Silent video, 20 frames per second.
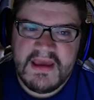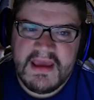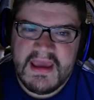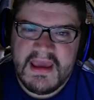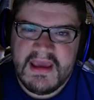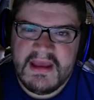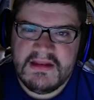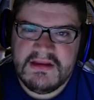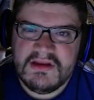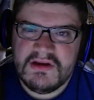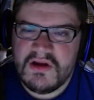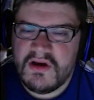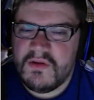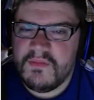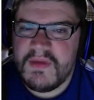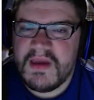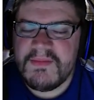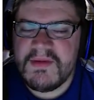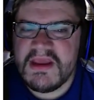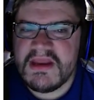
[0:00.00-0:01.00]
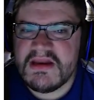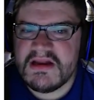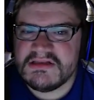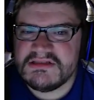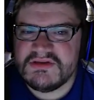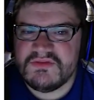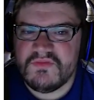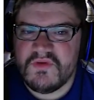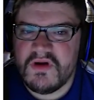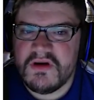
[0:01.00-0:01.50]
And, you know, maybe he
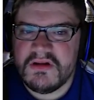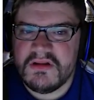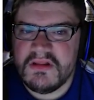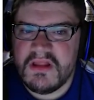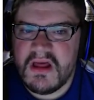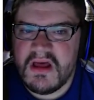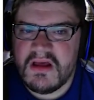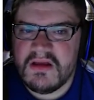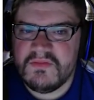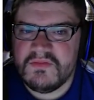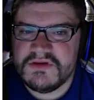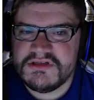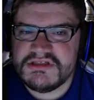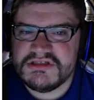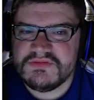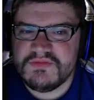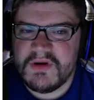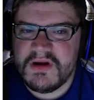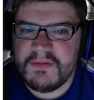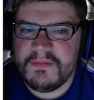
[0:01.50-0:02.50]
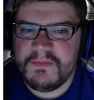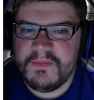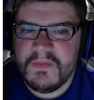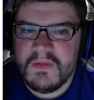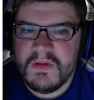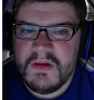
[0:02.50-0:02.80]
doesn't run a lot, which is where